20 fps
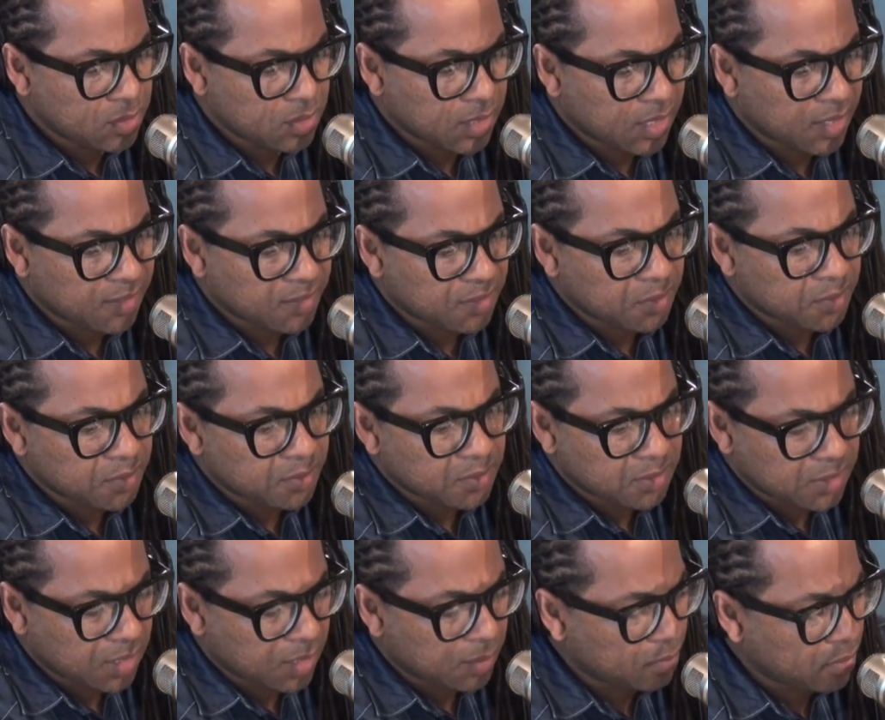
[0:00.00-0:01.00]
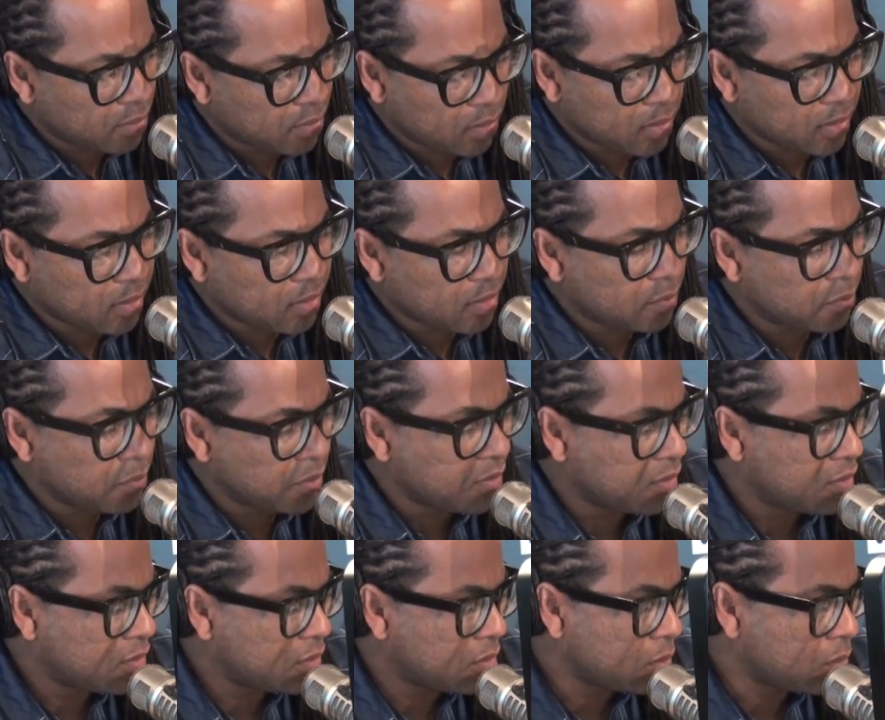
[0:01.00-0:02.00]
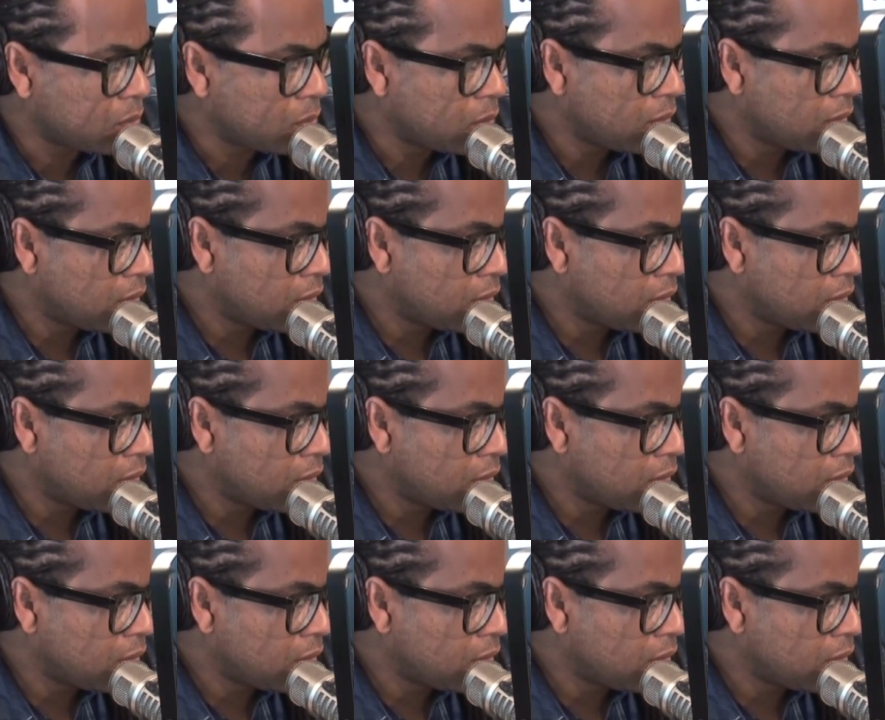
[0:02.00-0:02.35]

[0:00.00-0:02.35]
she has her tape and all that other business too.